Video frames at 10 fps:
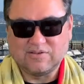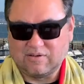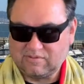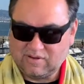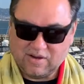So,
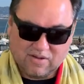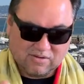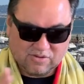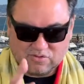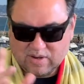you know,
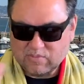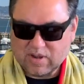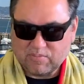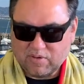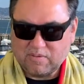dream
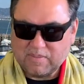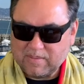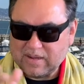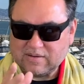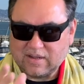couple
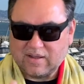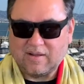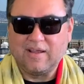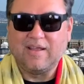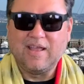maybe
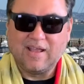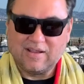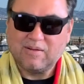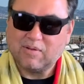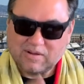uh,
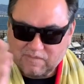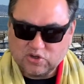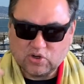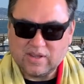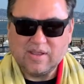
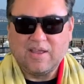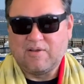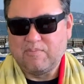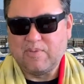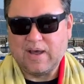visually,
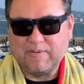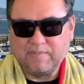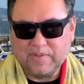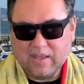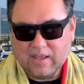but
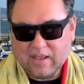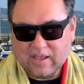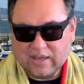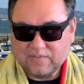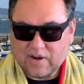
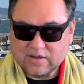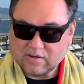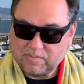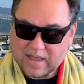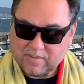as far as
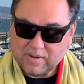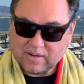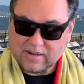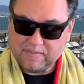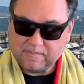
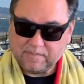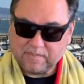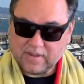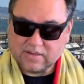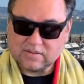compatibility,
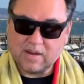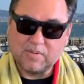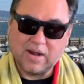it's number